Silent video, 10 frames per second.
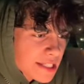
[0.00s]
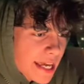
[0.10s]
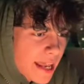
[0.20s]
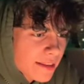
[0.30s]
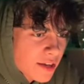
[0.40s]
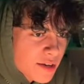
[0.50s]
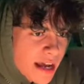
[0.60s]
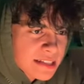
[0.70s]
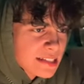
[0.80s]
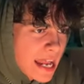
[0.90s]
get their
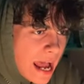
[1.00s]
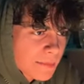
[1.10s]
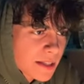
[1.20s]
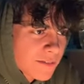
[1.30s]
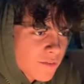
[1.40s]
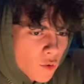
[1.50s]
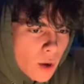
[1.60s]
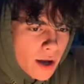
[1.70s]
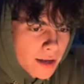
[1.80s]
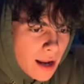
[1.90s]
neck snapped. And for
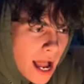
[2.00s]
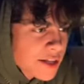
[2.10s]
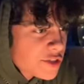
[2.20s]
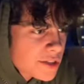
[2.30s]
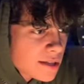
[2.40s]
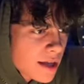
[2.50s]
what? I just